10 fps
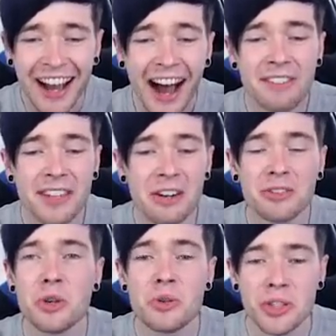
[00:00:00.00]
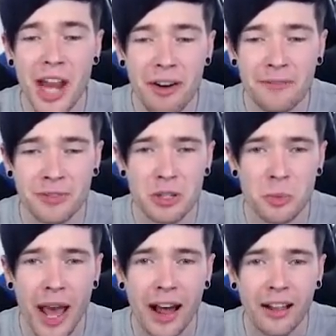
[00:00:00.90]
I've killed two sheriffs as
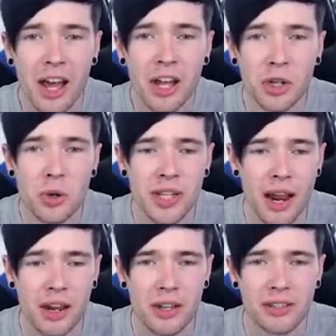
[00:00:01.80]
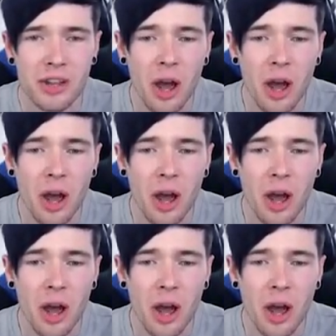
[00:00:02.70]
well. 2 seconds,